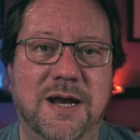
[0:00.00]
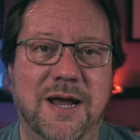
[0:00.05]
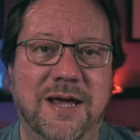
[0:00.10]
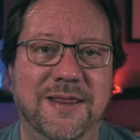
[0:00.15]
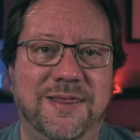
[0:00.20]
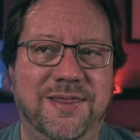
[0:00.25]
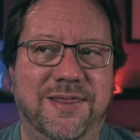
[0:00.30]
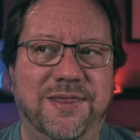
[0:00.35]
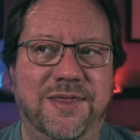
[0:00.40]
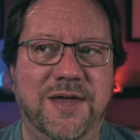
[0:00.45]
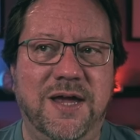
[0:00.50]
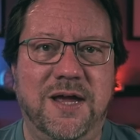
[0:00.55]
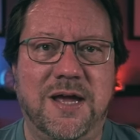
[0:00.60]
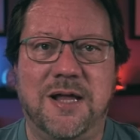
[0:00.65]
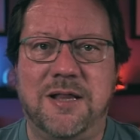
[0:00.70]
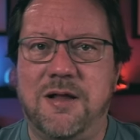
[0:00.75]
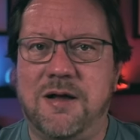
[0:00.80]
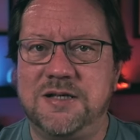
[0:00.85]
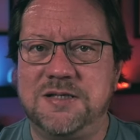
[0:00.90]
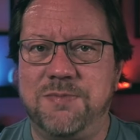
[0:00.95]
And I think
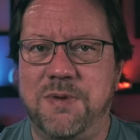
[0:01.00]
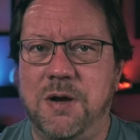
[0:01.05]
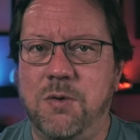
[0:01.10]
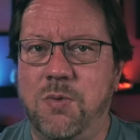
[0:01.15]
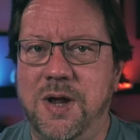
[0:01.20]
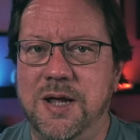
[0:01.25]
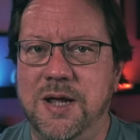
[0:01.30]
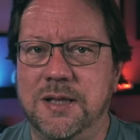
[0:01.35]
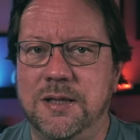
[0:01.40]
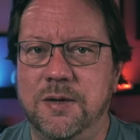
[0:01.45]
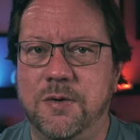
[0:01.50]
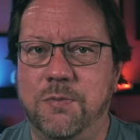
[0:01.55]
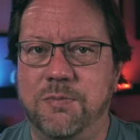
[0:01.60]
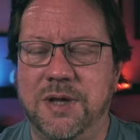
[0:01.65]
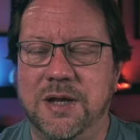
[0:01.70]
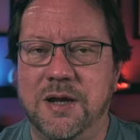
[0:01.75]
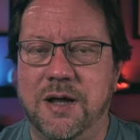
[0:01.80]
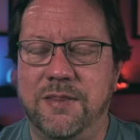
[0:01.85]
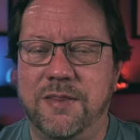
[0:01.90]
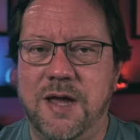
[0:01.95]
I lost my way a little
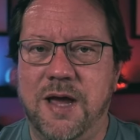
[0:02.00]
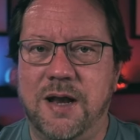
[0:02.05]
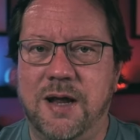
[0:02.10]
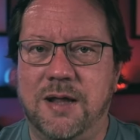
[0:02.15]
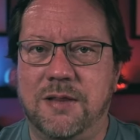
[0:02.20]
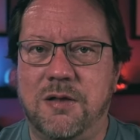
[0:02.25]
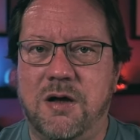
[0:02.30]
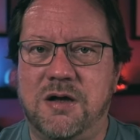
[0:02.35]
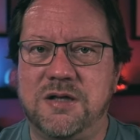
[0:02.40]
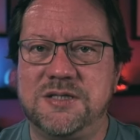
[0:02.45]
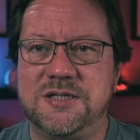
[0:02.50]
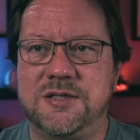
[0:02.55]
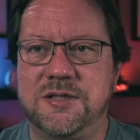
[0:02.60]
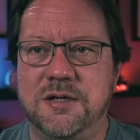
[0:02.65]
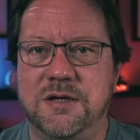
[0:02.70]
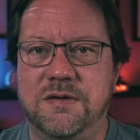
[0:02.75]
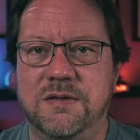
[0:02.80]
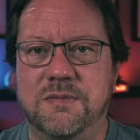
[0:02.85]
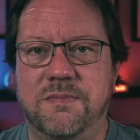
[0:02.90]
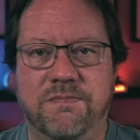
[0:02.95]
bit on that. I lost
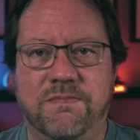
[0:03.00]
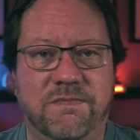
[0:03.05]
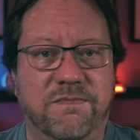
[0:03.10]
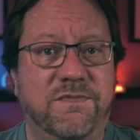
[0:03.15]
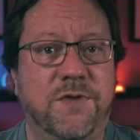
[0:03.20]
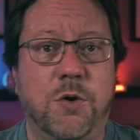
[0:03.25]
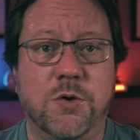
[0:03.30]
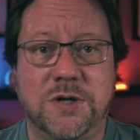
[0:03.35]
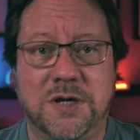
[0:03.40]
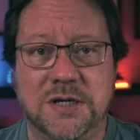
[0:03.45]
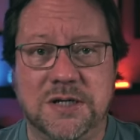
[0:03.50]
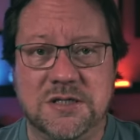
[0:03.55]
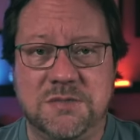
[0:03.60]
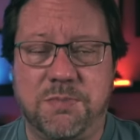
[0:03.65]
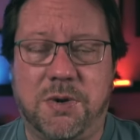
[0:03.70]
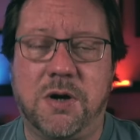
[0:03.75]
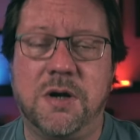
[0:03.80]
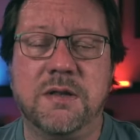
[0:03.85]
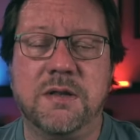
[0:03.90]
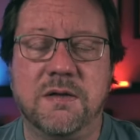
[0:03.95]
the focus,
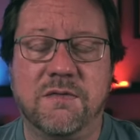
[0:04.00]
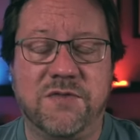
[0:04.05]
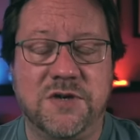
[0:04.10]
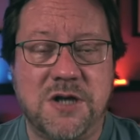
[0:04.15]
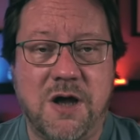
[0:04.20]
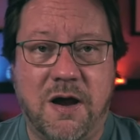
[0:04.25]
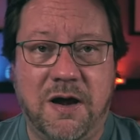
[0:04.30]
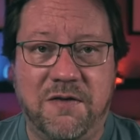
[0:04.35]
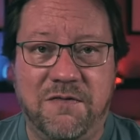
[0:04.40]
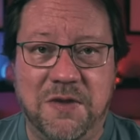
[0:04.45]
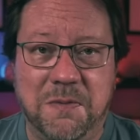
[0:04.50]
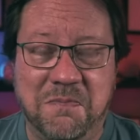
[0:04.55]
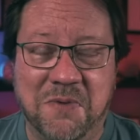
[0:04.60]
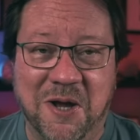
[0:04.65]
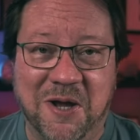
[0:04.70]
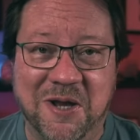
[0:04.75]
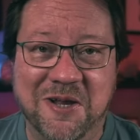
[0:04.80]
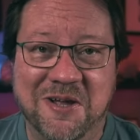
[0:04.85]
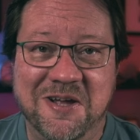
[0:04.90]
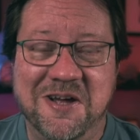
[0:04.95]
pardon the photography
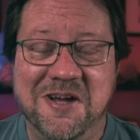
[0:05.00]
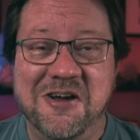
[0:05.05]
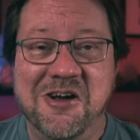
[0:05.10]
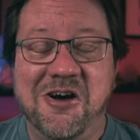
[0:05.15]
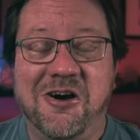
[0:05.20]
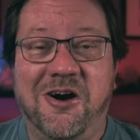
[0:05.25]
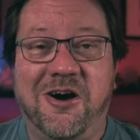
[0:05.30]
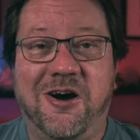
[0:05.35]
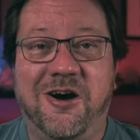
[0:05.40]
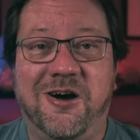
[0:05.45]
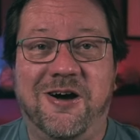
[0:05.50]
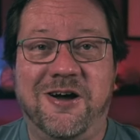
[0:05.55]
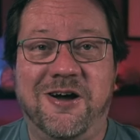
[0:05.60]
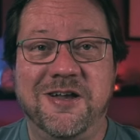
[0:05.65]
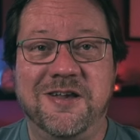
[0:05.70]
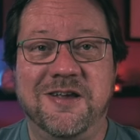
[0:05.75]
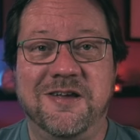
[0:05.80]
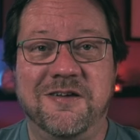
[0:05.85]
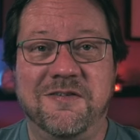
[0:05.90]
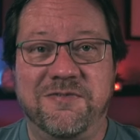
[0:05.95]
pun,
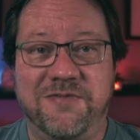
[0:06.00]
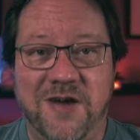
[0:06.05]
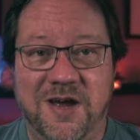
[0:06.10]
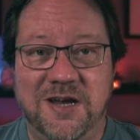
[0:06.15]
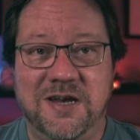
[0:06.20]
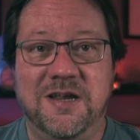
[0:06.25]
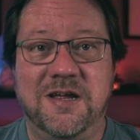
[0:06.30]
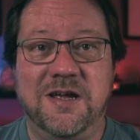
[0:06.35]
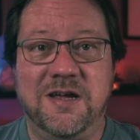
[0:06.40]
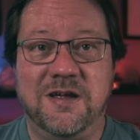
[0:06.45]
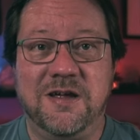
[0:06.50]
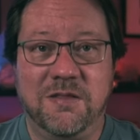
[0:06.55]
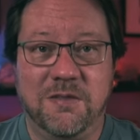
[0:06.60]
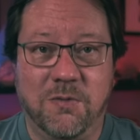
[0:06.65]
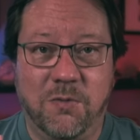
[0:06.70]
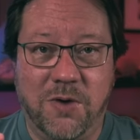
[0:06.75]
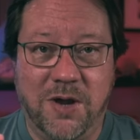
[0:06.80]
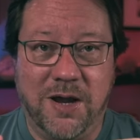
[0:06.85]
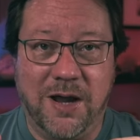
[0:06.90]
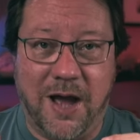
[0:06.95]
on finding
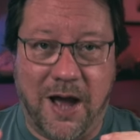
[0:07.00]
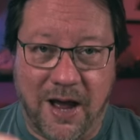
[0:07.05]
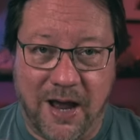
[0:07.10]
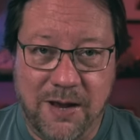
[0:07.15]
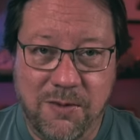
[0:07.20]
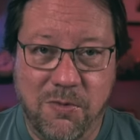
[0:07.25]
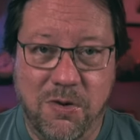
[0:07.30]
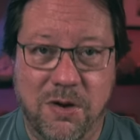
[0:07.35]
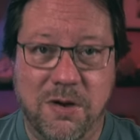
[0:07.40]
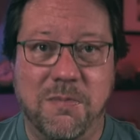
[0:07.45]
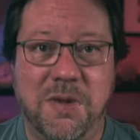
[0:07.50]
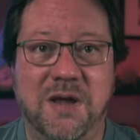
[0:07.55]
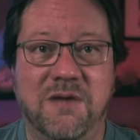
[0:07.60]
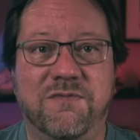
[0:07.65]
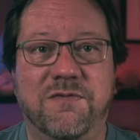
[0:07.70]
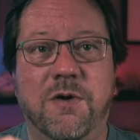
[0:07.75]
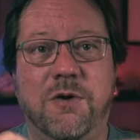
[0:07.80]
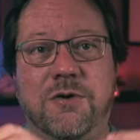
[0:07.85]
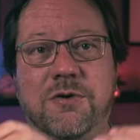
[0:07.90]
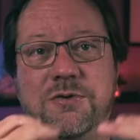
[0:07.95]
the way I want to make
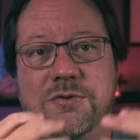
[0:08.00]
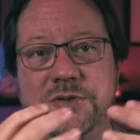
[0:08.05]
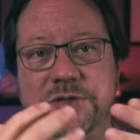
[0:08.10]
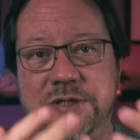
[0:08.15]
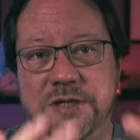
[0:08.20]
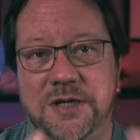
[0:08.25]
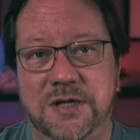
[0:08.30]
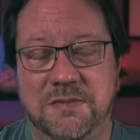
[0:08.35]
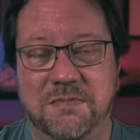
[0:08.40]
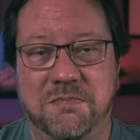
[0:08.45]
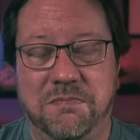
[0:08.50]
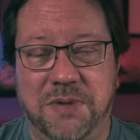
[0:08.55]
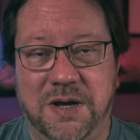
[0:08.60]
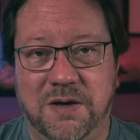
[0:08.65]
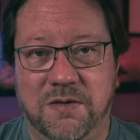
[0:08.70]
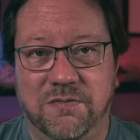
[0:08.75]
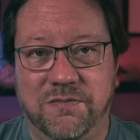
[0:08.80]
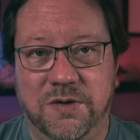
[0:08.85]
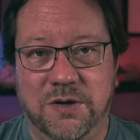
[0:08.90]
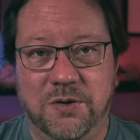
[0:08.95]
photos in
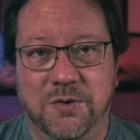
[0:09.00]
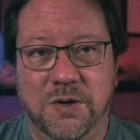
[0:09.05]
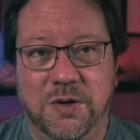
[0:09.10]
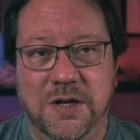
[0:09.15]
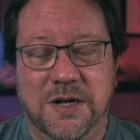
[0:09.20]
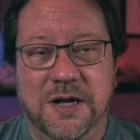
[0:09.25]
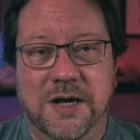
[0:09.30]
Bellevue.